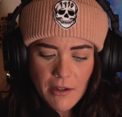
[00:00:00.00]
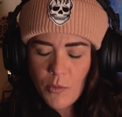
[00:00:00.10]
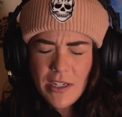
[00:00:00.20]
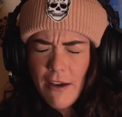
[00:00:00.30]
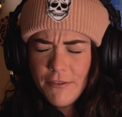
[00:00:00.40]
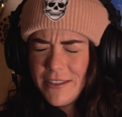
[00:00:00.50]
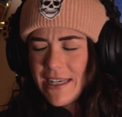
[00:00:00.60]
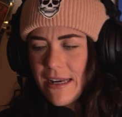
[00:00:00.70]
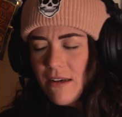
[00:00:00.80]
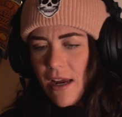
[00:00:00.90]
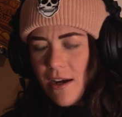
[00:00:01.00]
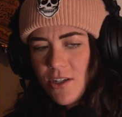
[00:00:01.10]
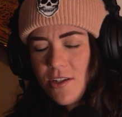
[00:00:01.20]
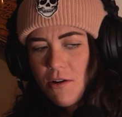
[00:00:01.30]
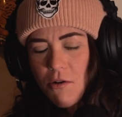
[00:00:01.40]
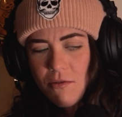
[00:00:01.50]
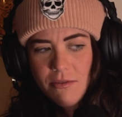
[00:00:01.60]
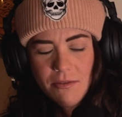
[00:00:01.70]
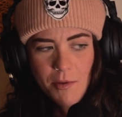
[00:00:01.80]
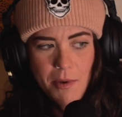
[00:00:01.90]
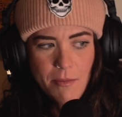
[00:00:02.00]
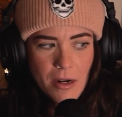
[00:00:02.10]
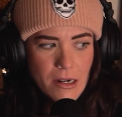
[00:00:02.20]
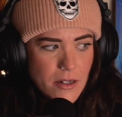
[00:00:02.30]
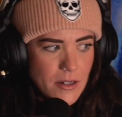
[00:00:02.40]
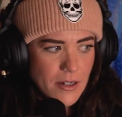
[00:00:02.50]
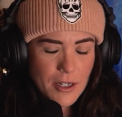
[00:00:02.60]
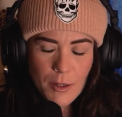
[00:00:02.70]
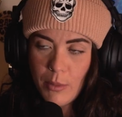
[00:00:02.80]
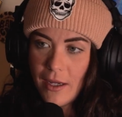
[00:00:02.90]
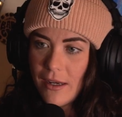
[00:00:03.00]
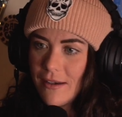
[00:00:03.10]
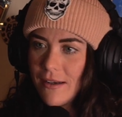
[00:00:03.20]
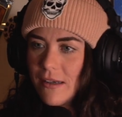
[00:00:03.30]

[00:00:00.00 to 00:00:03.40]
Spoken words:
like we definitely did. I just don't remember, but